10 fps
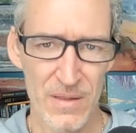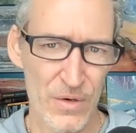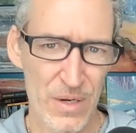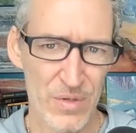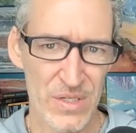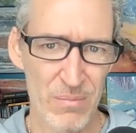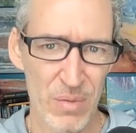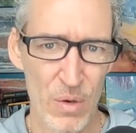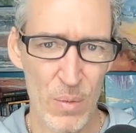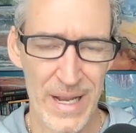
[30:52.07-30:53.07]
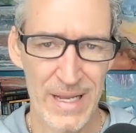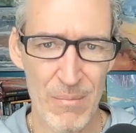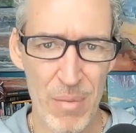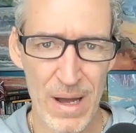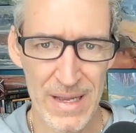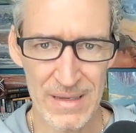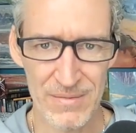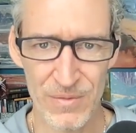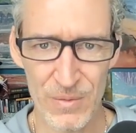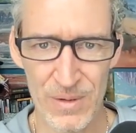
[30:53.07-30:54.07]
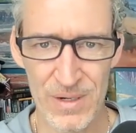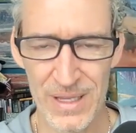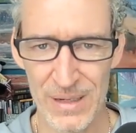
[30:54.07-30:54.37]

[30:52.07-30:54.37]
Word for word: 30% below what I can buy it for.